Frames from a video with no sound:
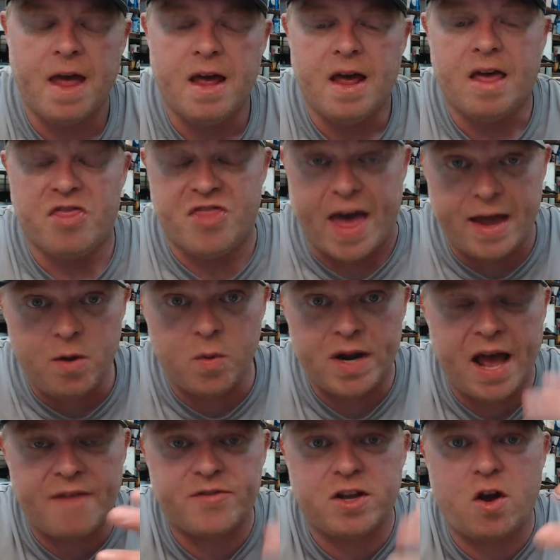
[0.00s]
Then it would
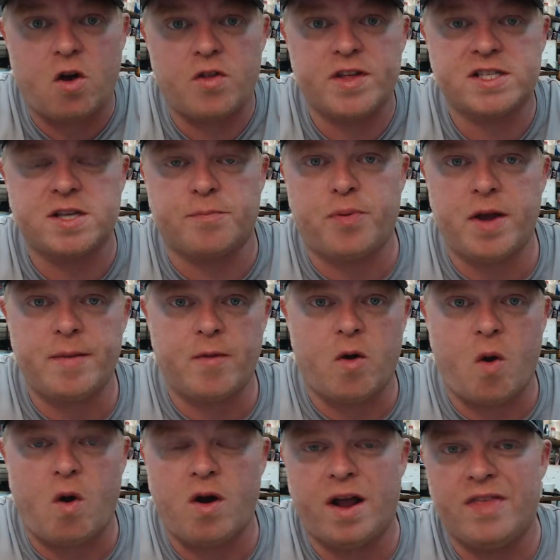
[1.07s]
have to go to the Supreme
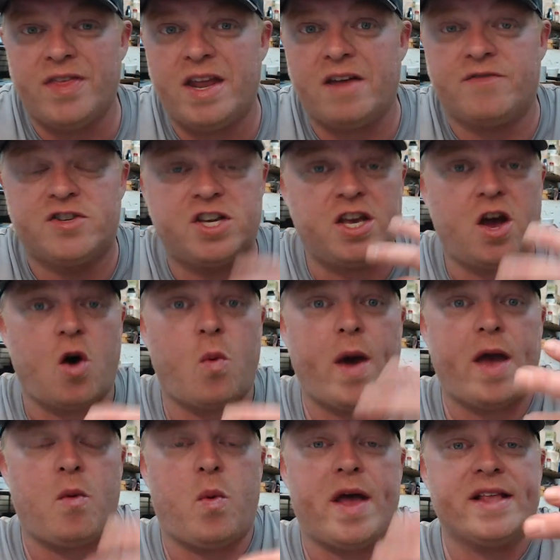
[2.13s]
Court, and then if
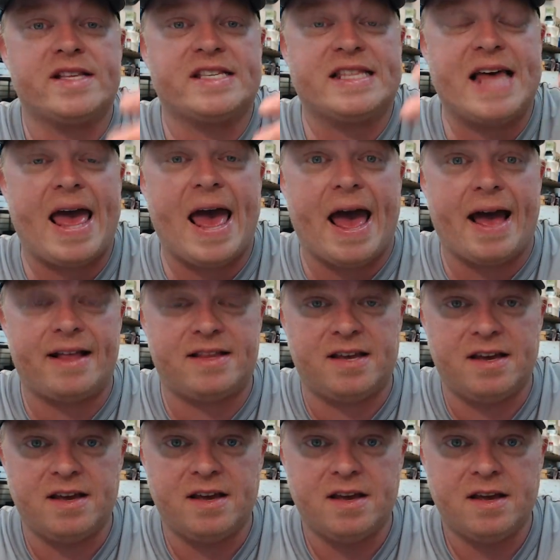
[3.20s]
GOA wins that,
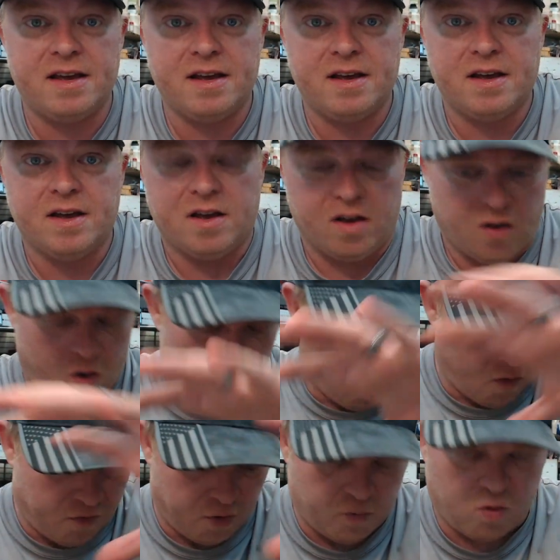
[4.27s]

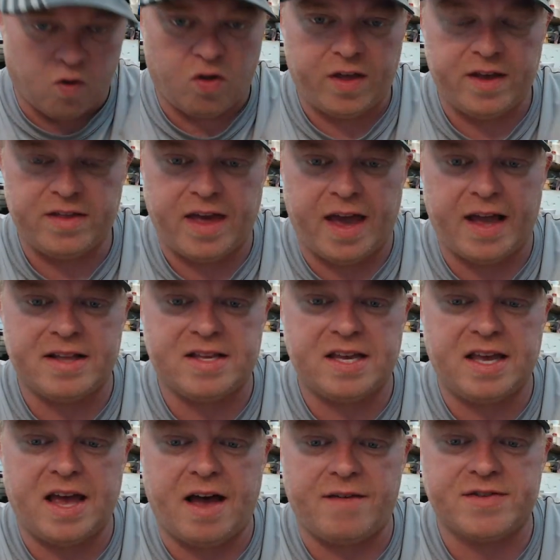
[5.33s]
overruling the
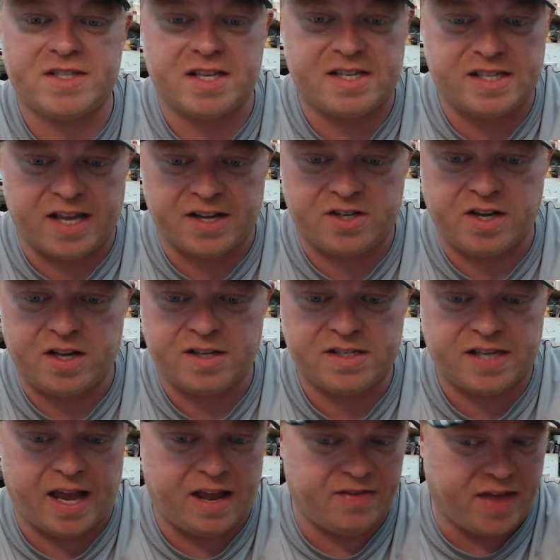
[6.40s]
ATF's decision,
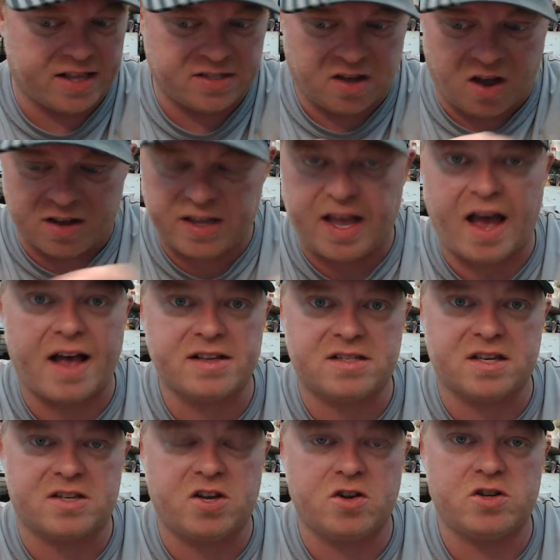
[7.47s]
saying that's
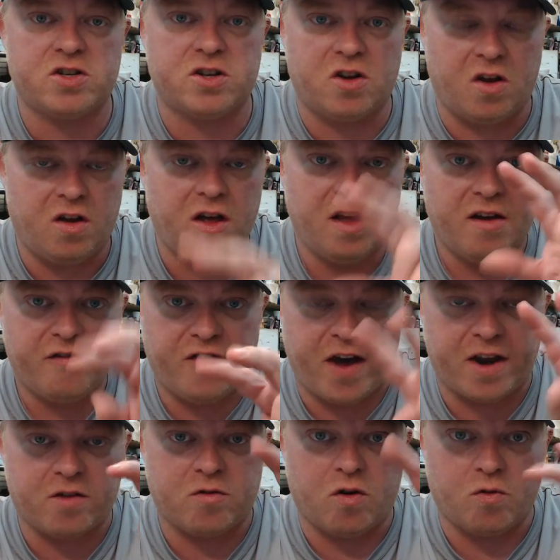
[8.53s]
unconstitutional
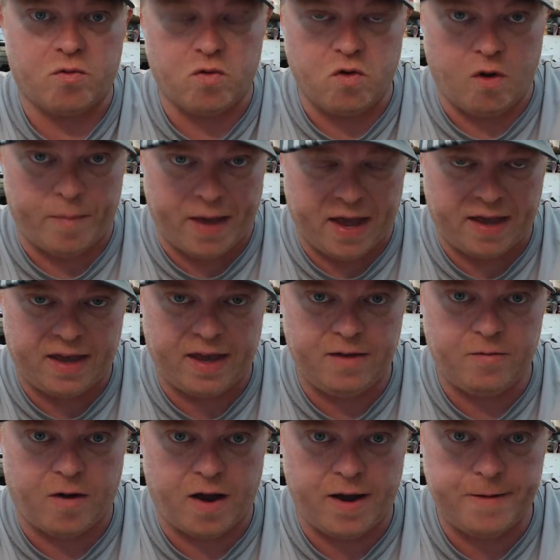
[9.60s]
federal rulemaking,
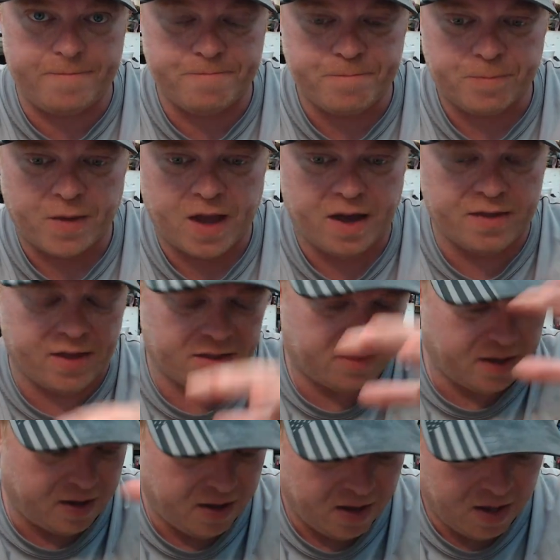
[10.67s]
right? And that
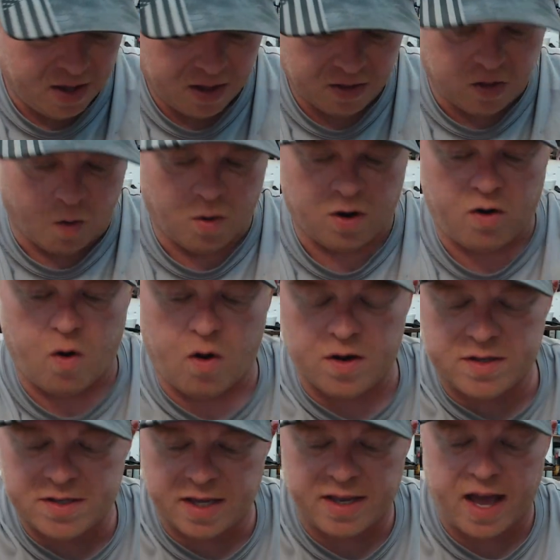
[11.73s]
the lower
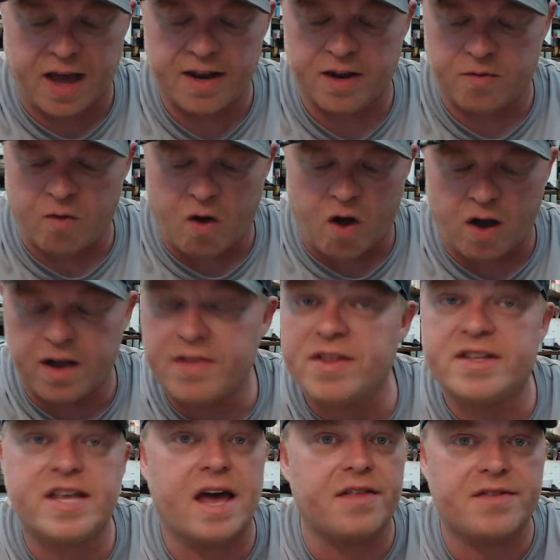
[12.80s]
courts had gotten it wrong in the
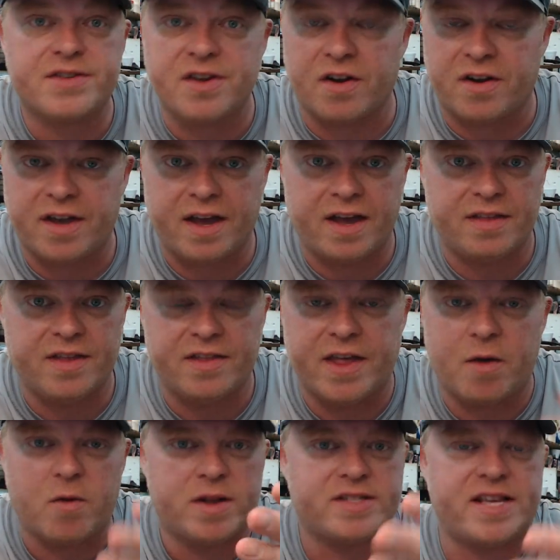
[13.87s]
10th Circuit, and then they
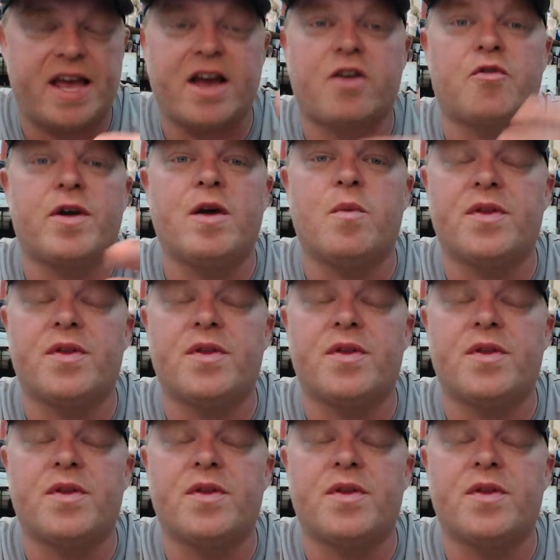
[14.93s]
would say agree with